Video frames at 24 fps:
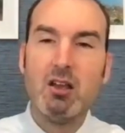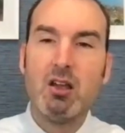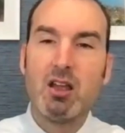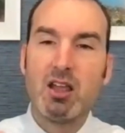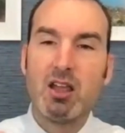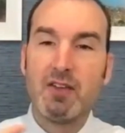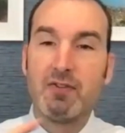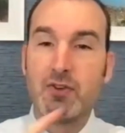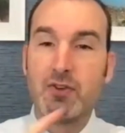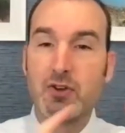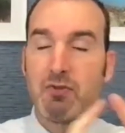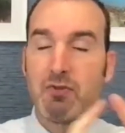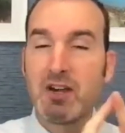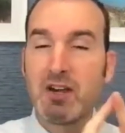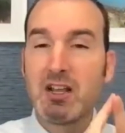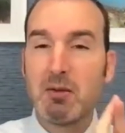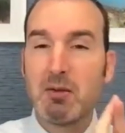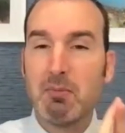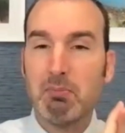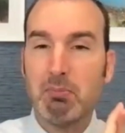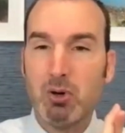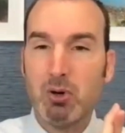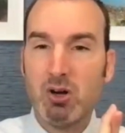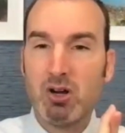If you're reading
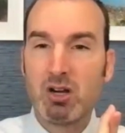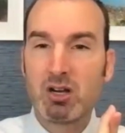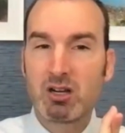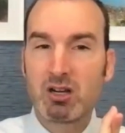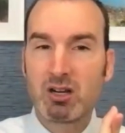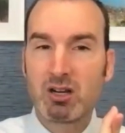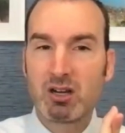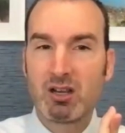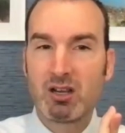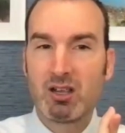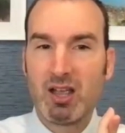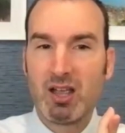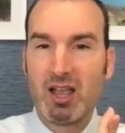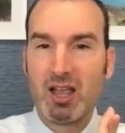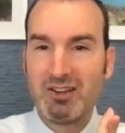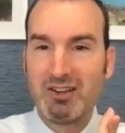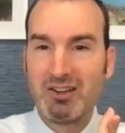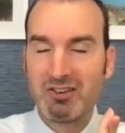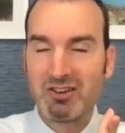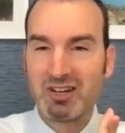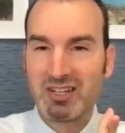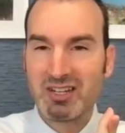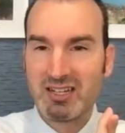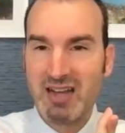a book and
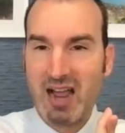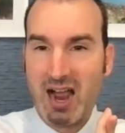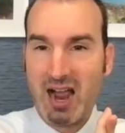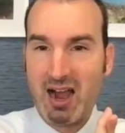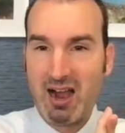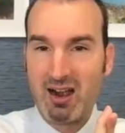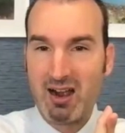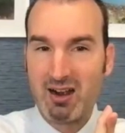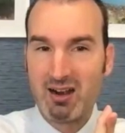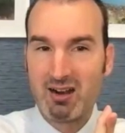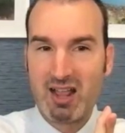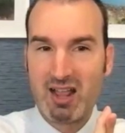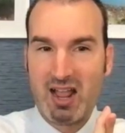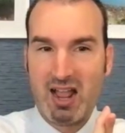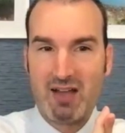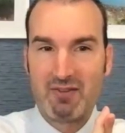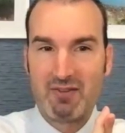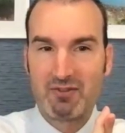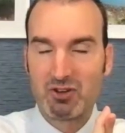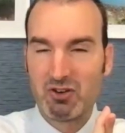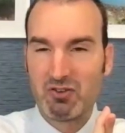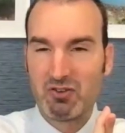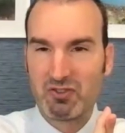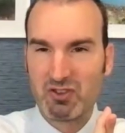you're getting tired
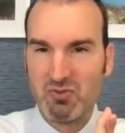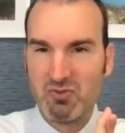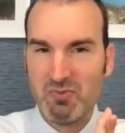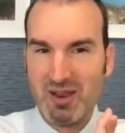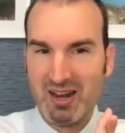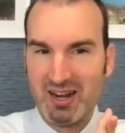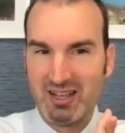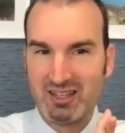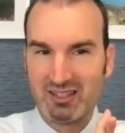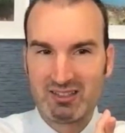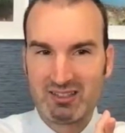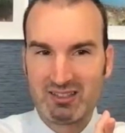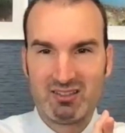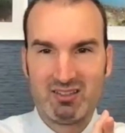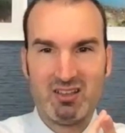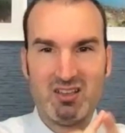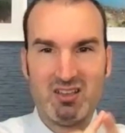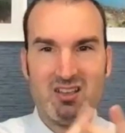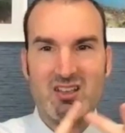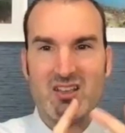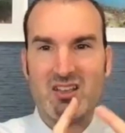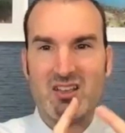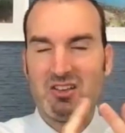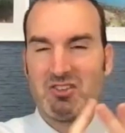after a few minutes,
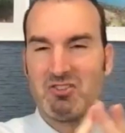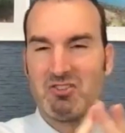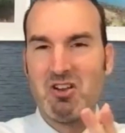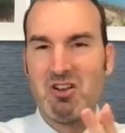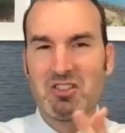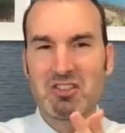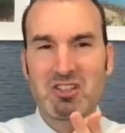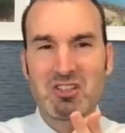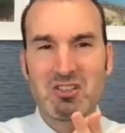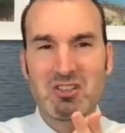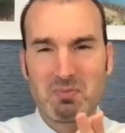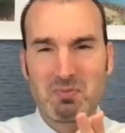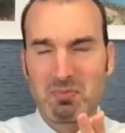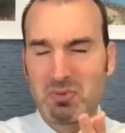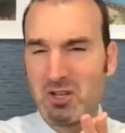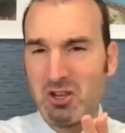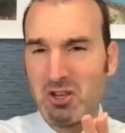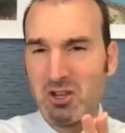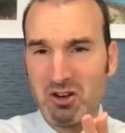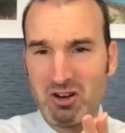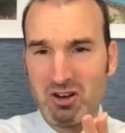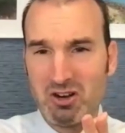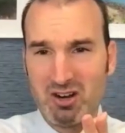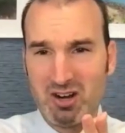you're on the
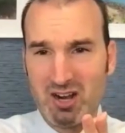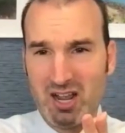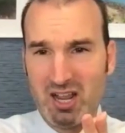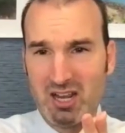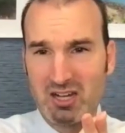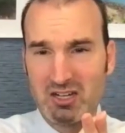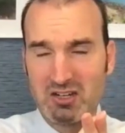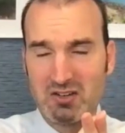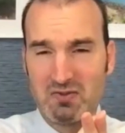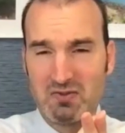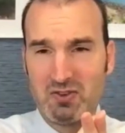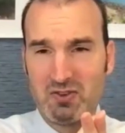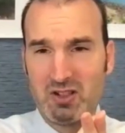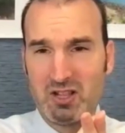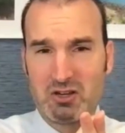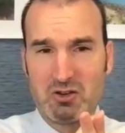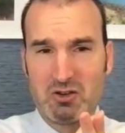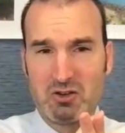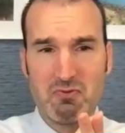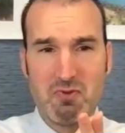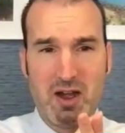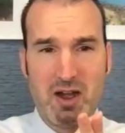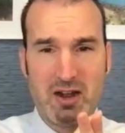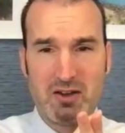computer and you feel like
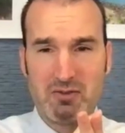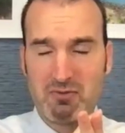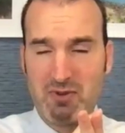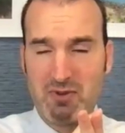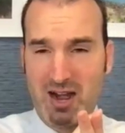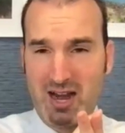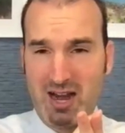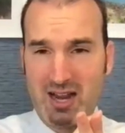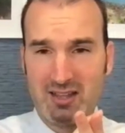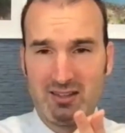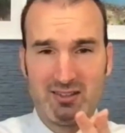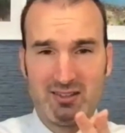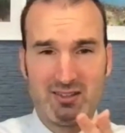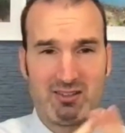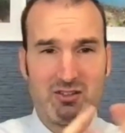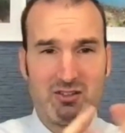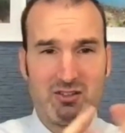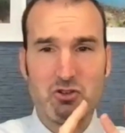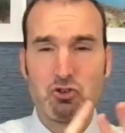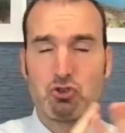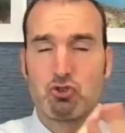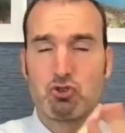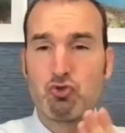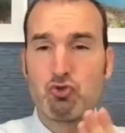you ran a race,
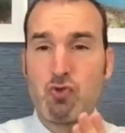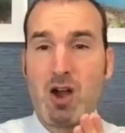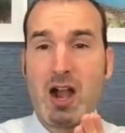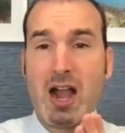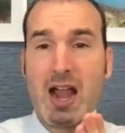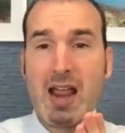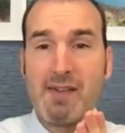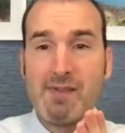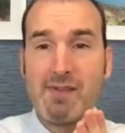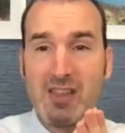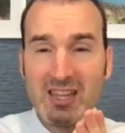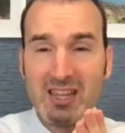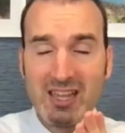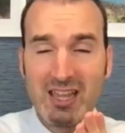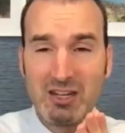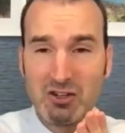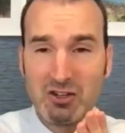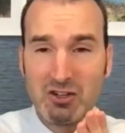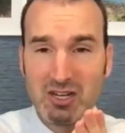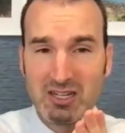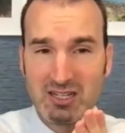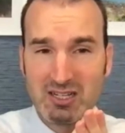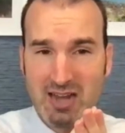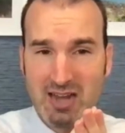you're driving and
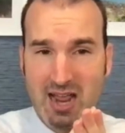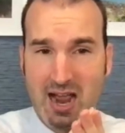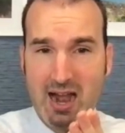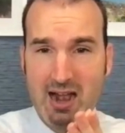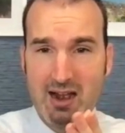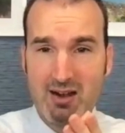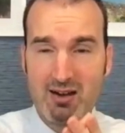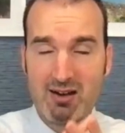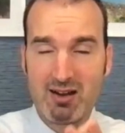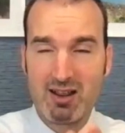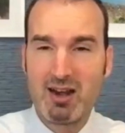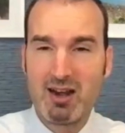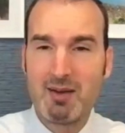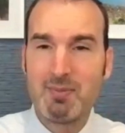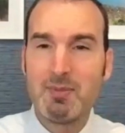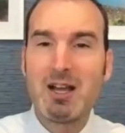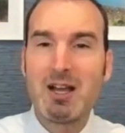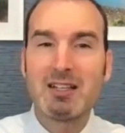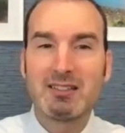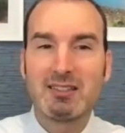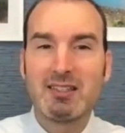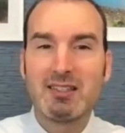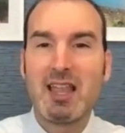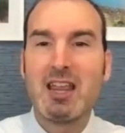you get tired. And I'm
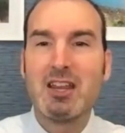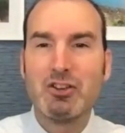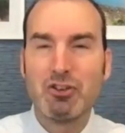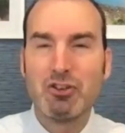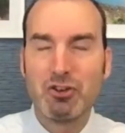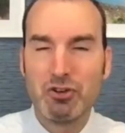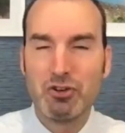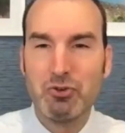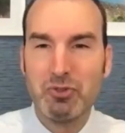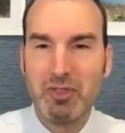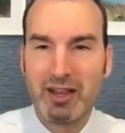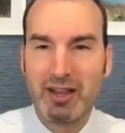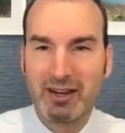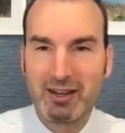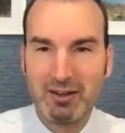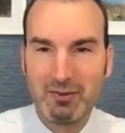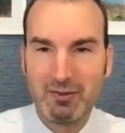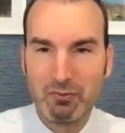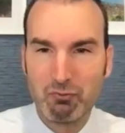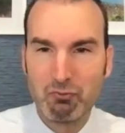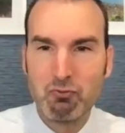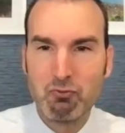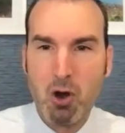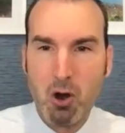not saying you're doing like a
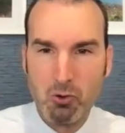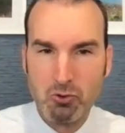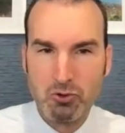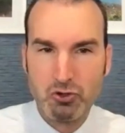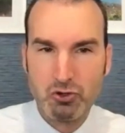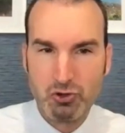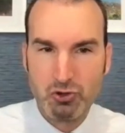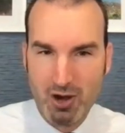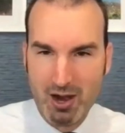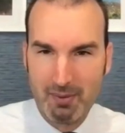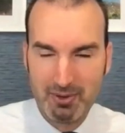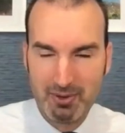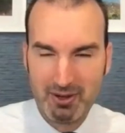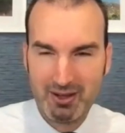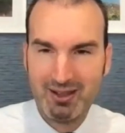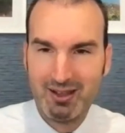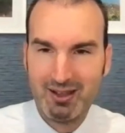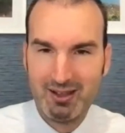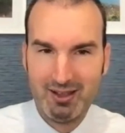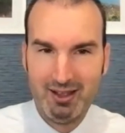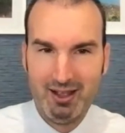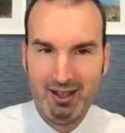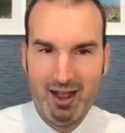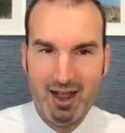road trip,
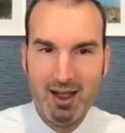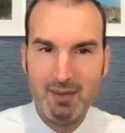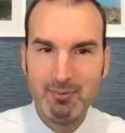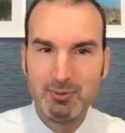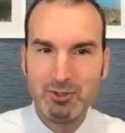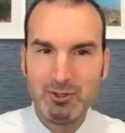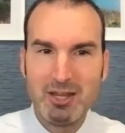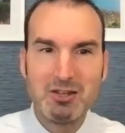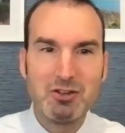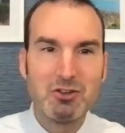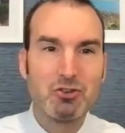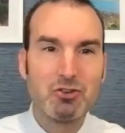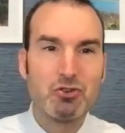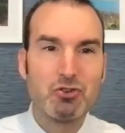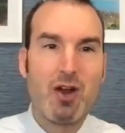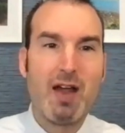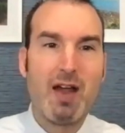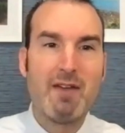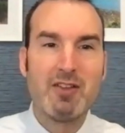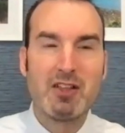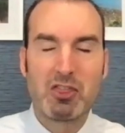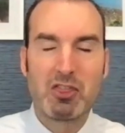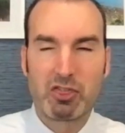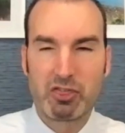I'm saying you're
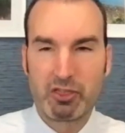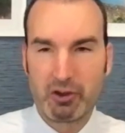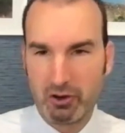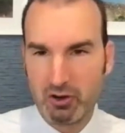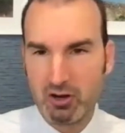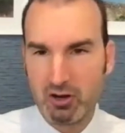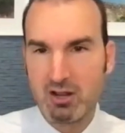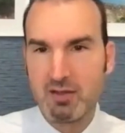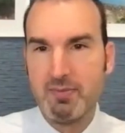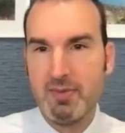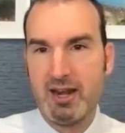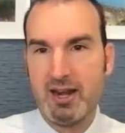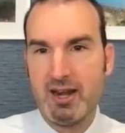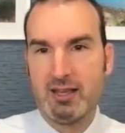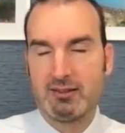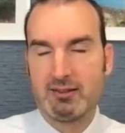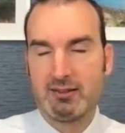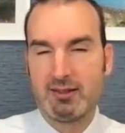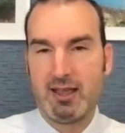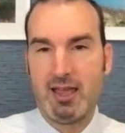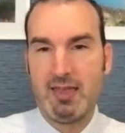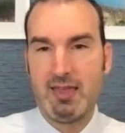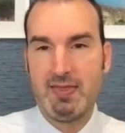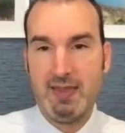driving 30
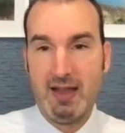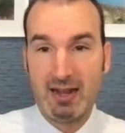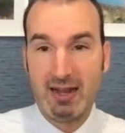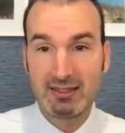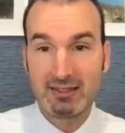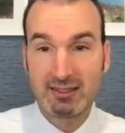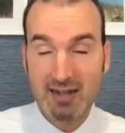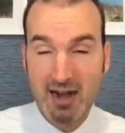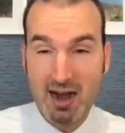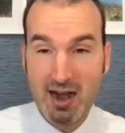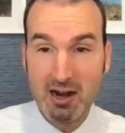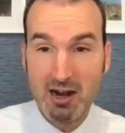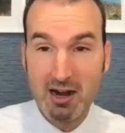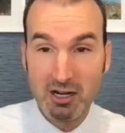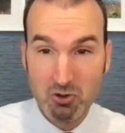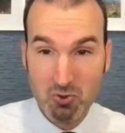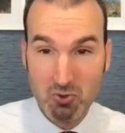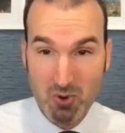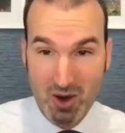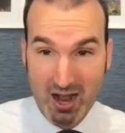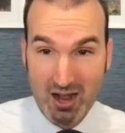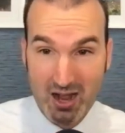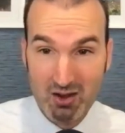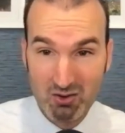minutes and that's tiring
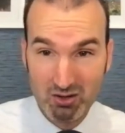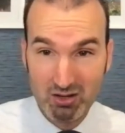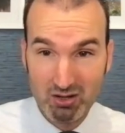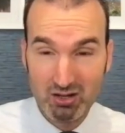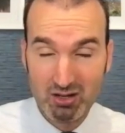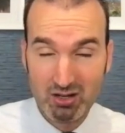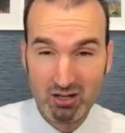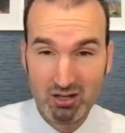you out.